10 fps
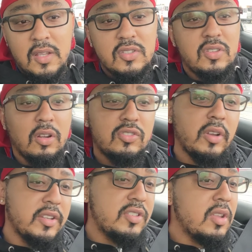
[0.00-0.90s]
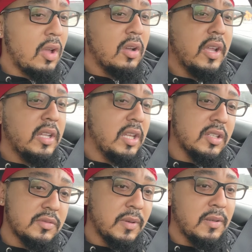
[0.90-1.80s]
Start tracing y'all
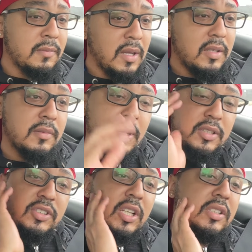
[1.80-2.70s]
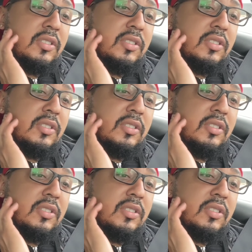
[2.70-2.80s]
lineage, my, my, my G.